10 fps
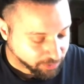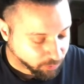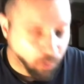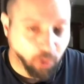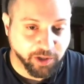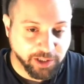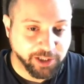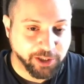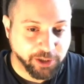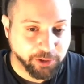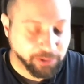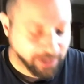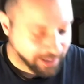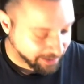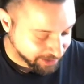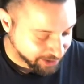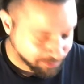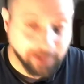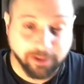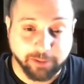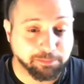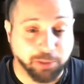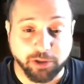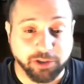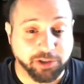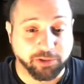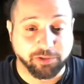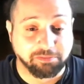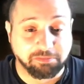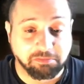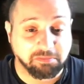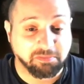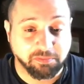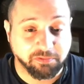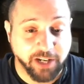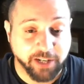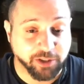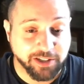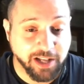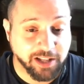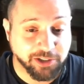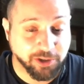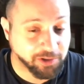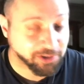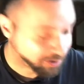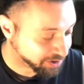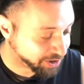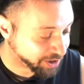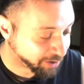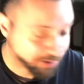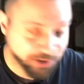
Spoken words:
warning you that this is my personal favorite Death song. It's called Zero